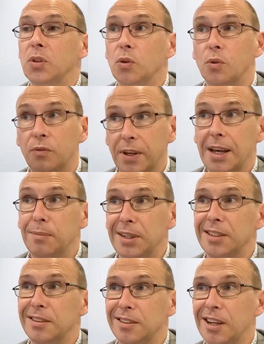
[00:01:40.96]
your
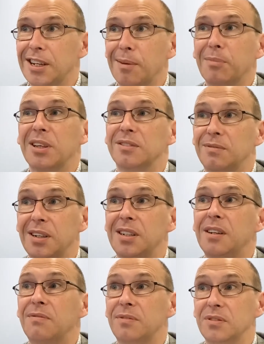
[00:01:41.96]
family and dynamic is
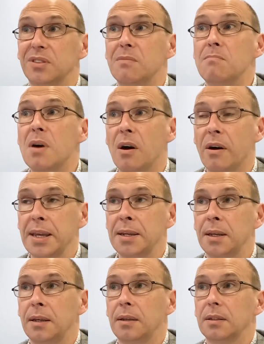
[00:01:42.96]
very different to
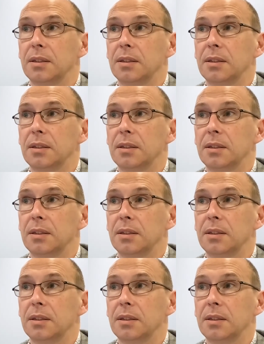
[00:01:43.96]
mine.